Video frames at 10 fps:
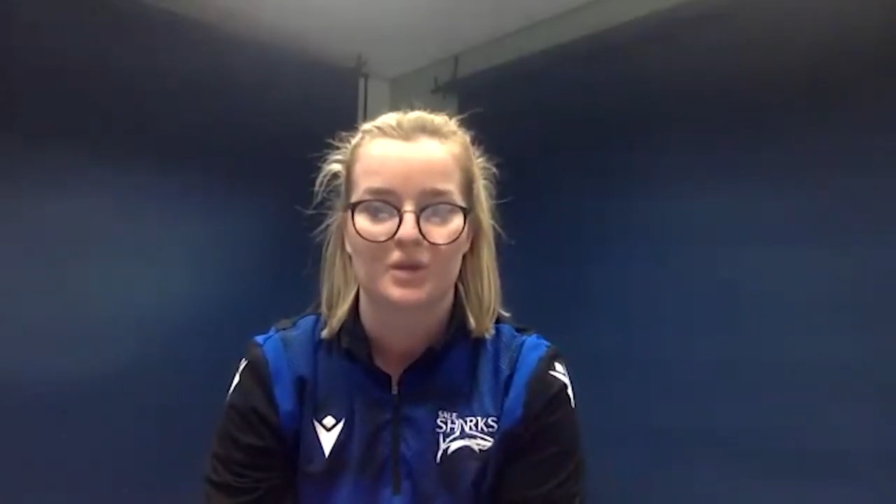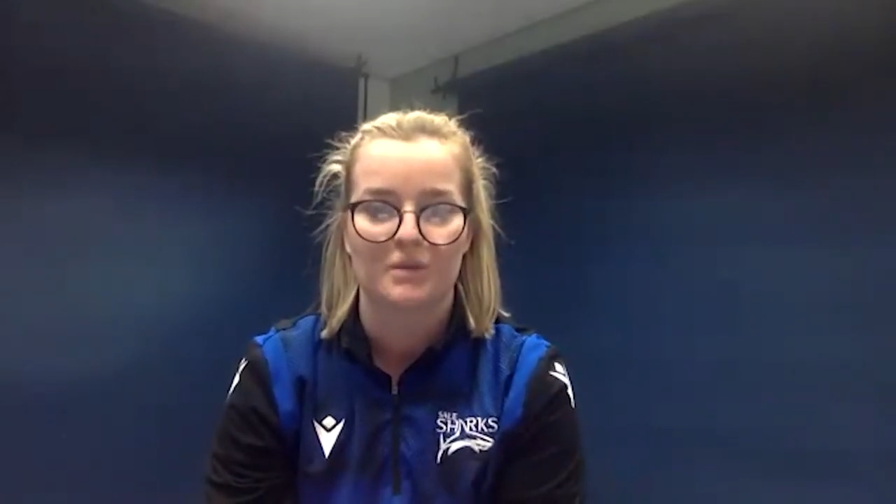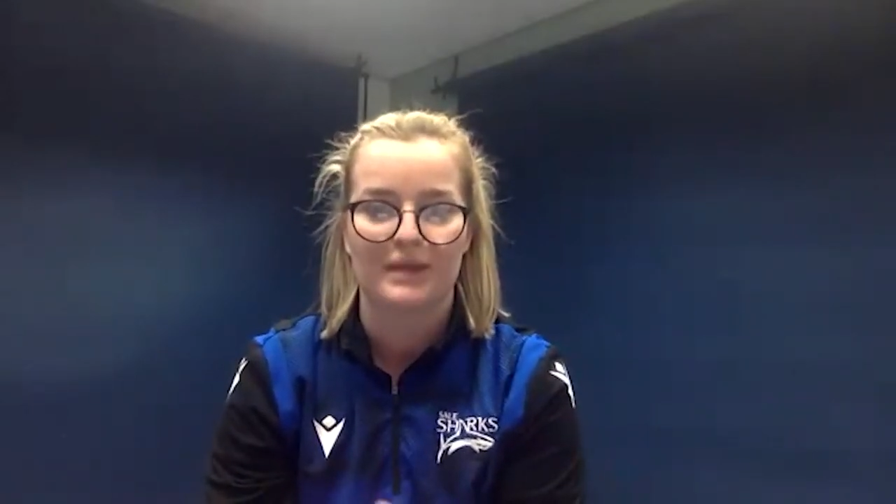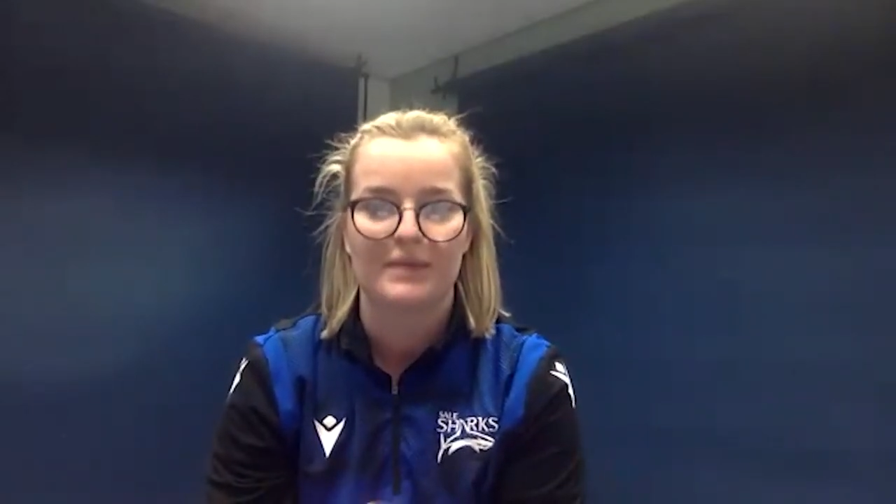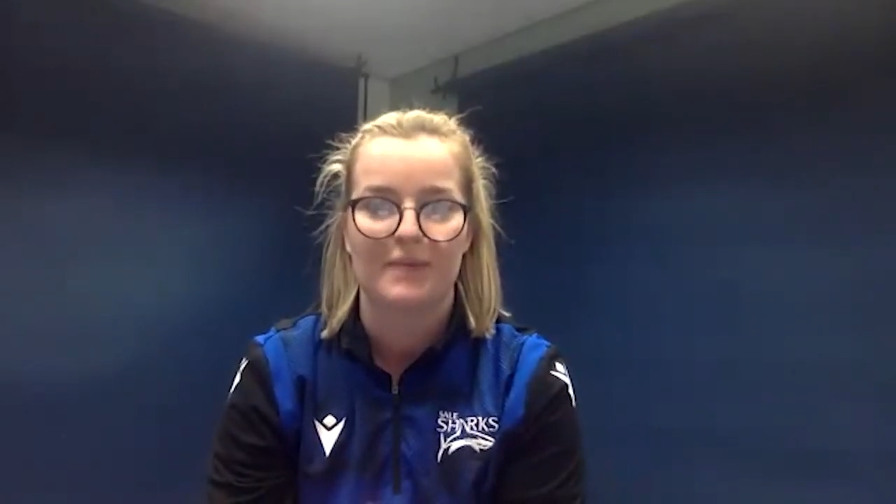on
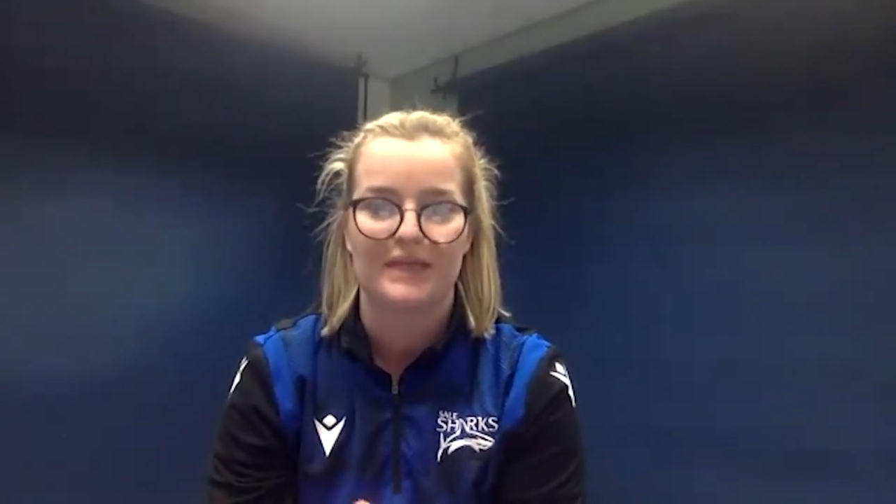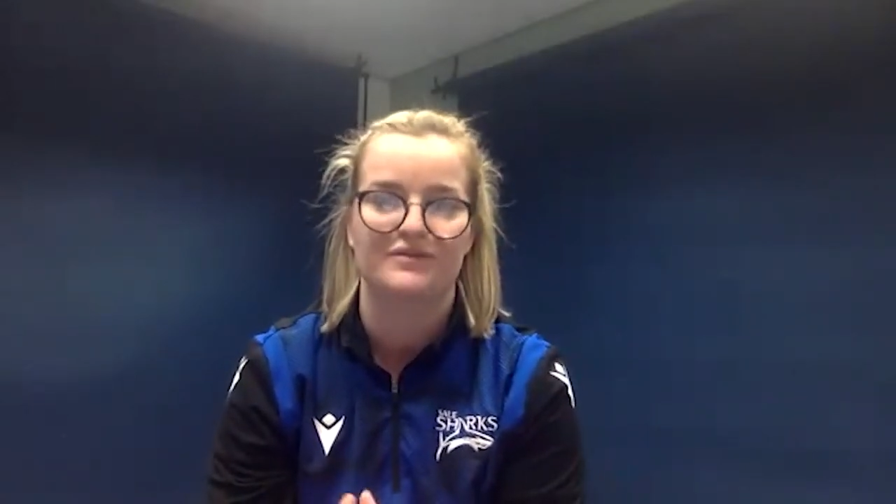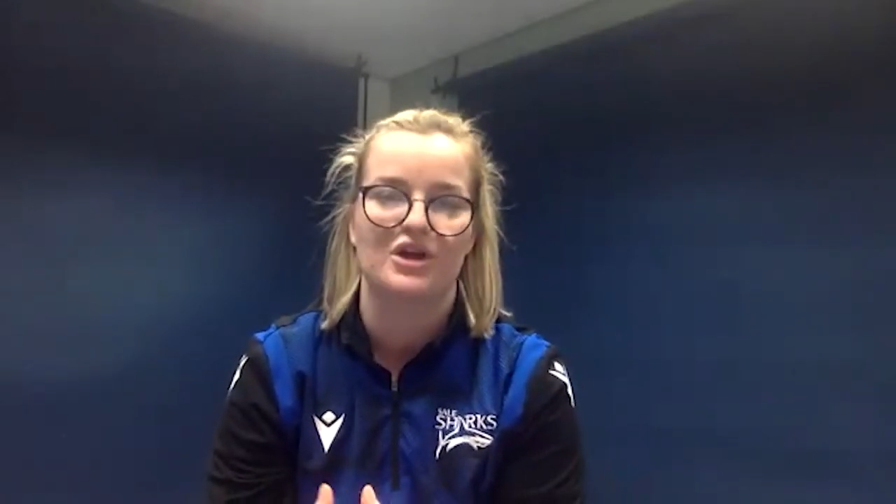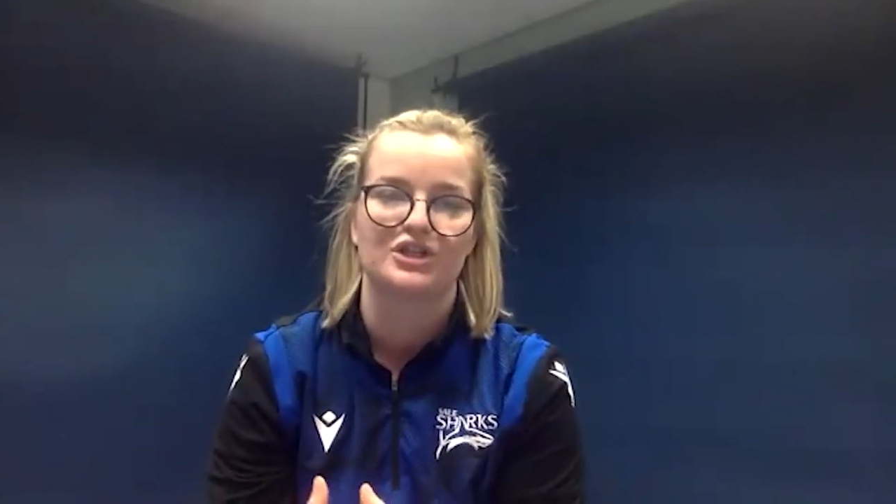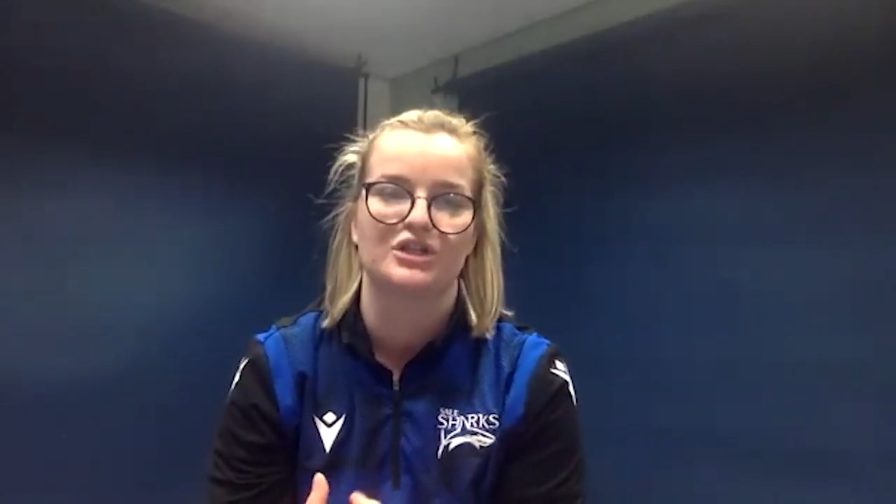being the best
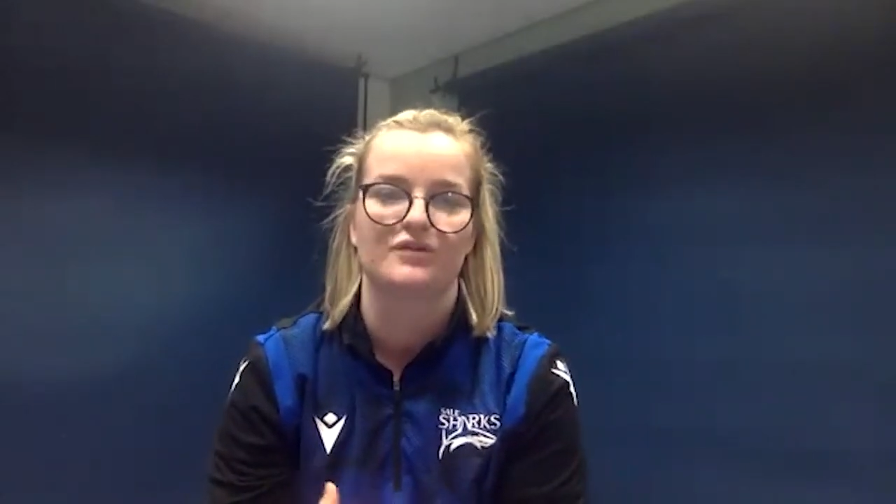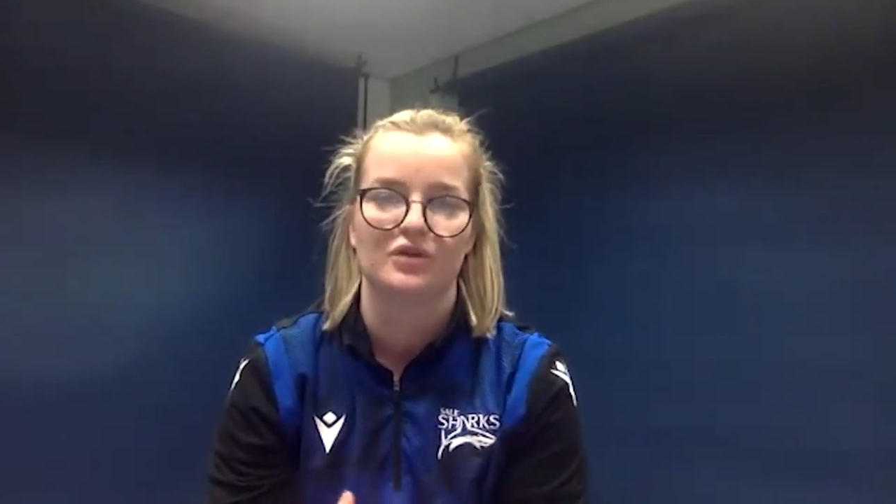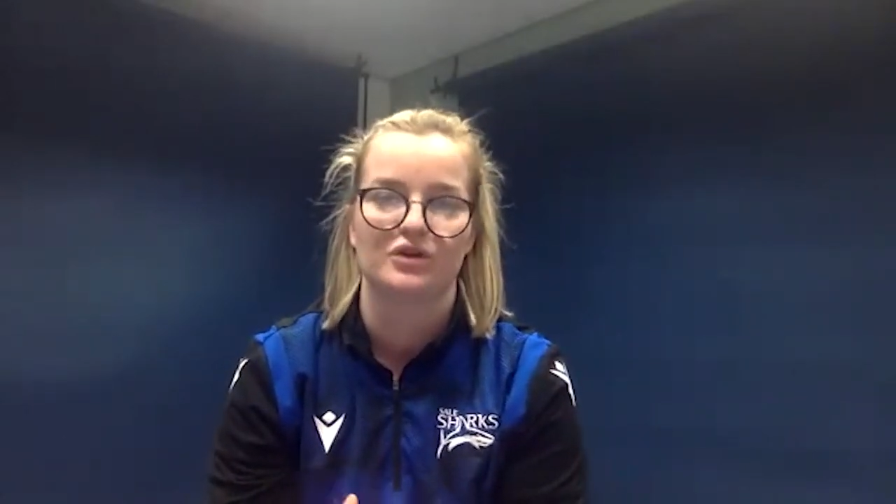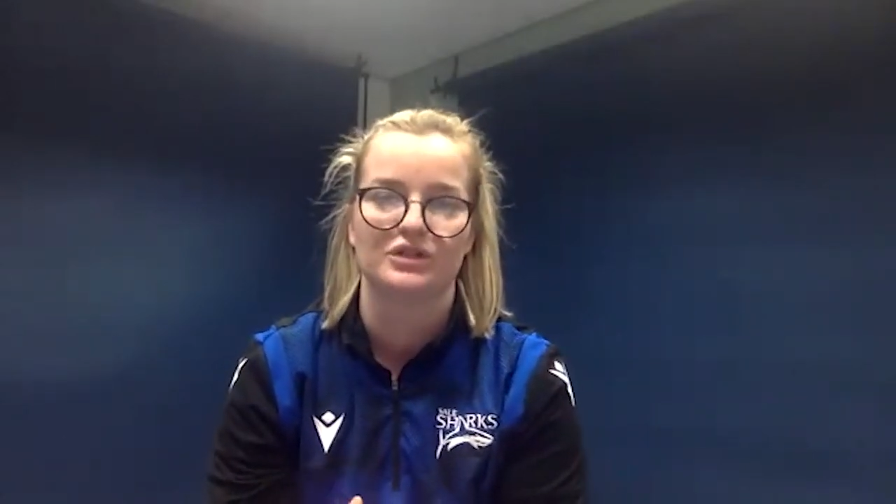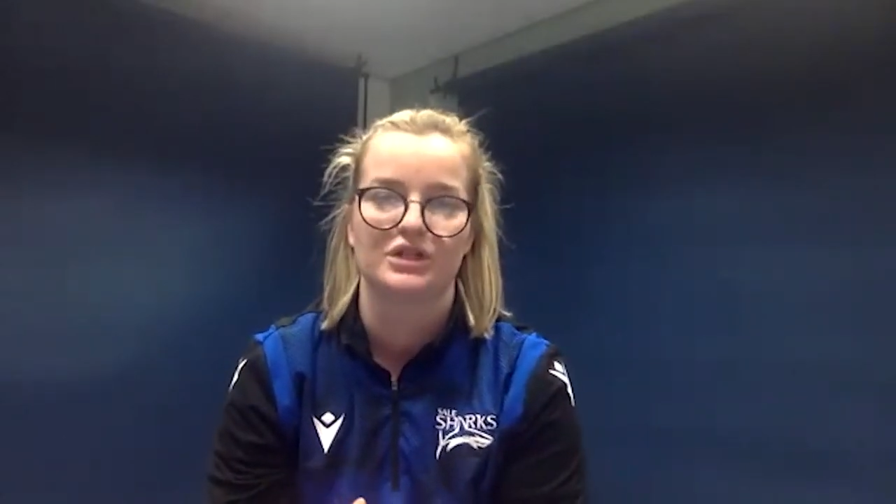version of
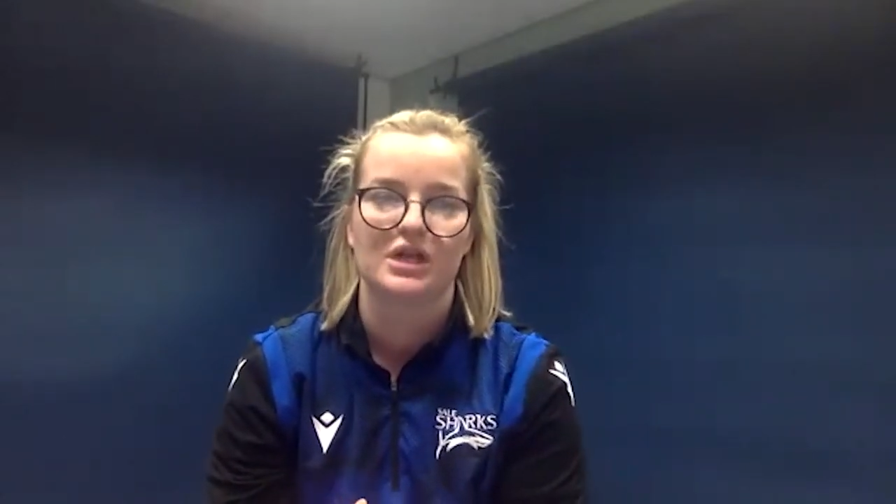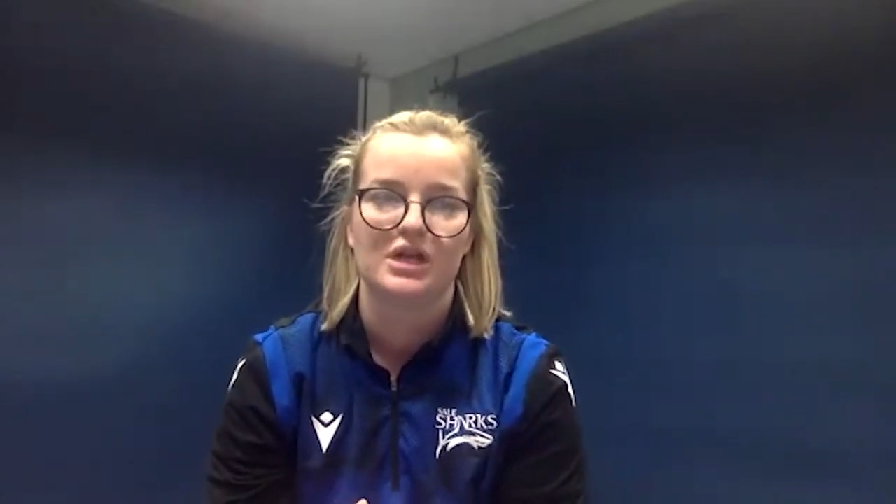us,